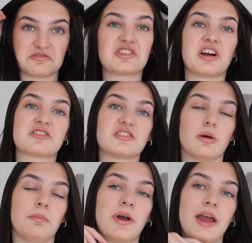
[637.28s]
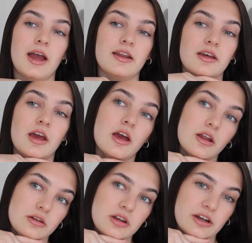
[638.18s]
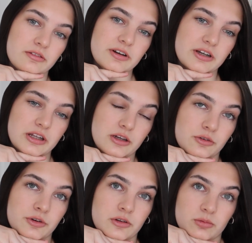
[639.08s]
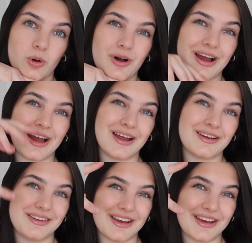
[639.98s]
stuck to the top of my head, look like a fugly god knows what, and